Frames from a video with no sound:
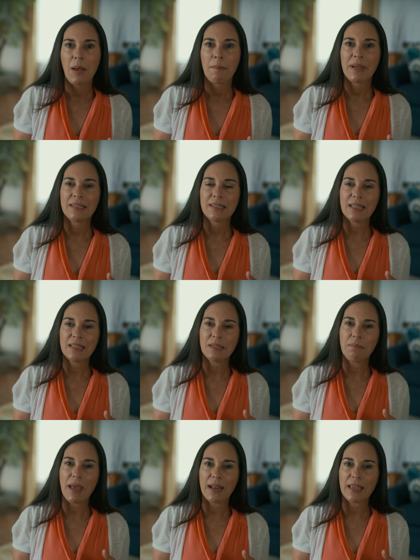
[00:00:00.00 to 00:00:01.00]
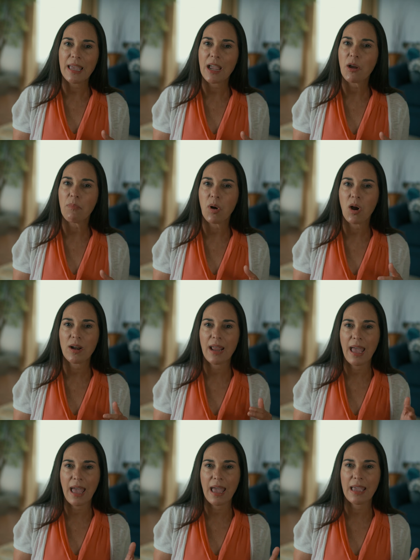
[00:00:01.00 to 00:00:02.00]
But since Medicare
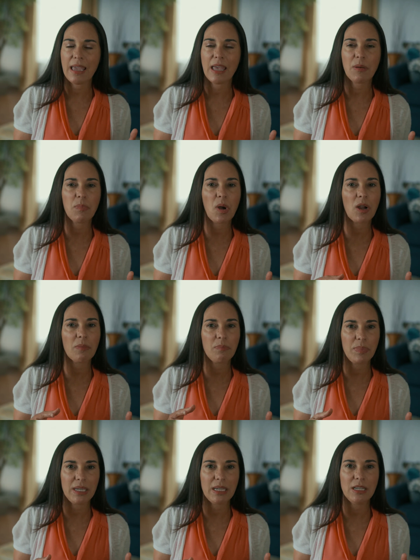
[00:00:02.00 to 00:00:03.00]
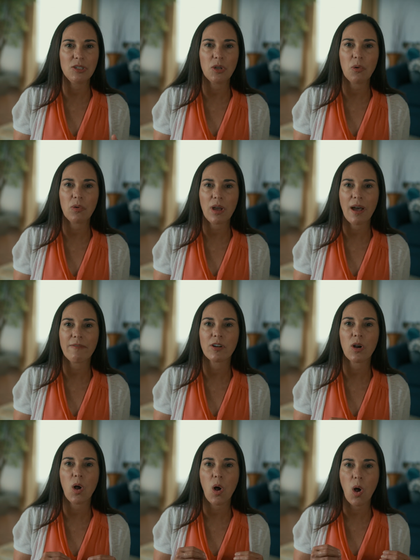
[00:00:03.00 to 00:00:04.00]
Part A and Part B don't
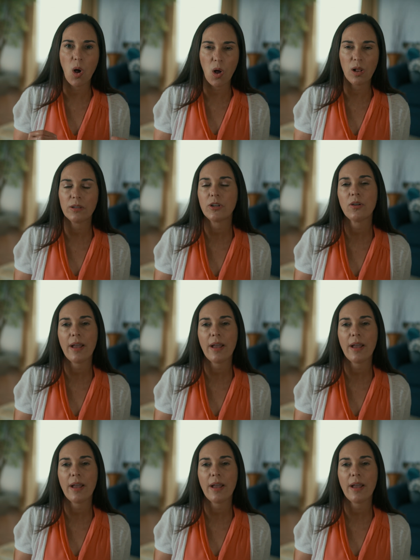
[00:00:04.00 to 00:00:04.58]
cover all your